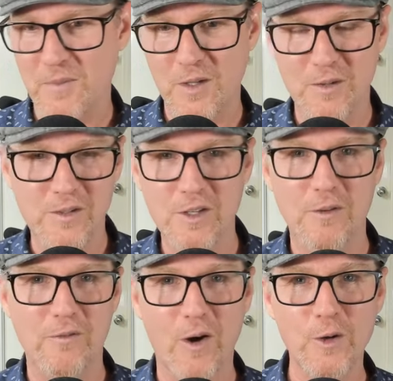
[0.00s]
your, your
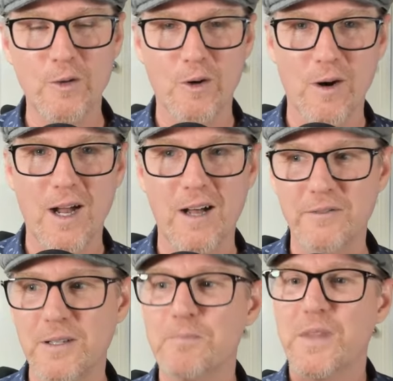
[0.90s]
vocal
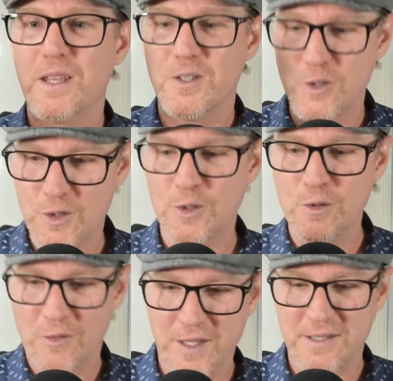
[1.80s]
craft, do
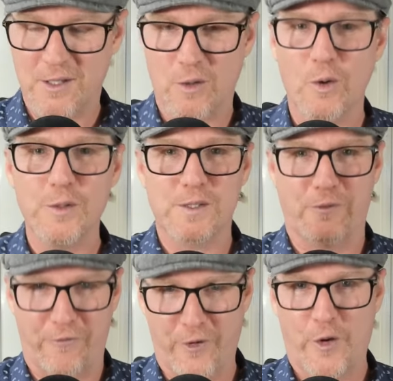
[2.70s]
this course
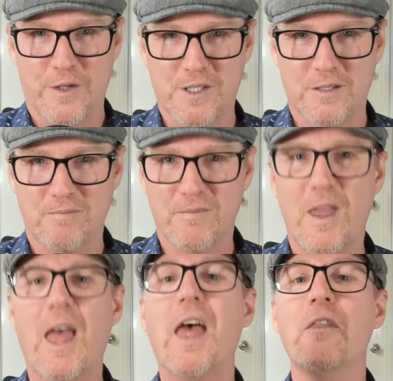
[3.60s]
first,
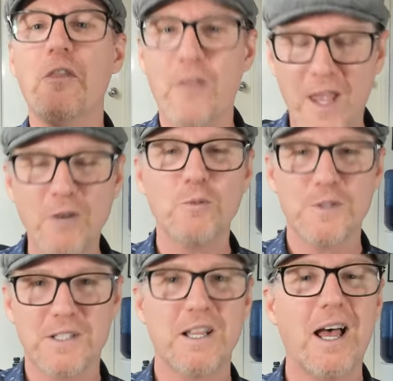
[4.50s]
and then we'll
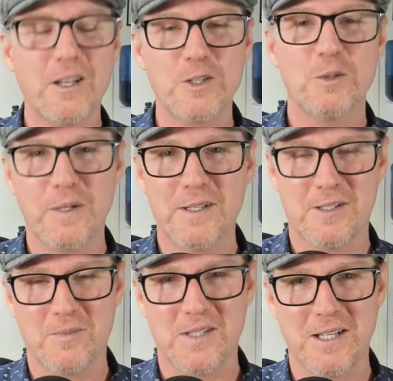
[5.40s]
start doing
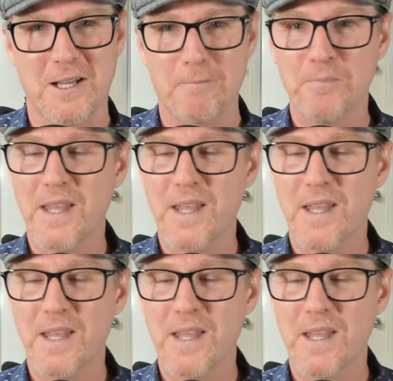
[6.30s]
some singing.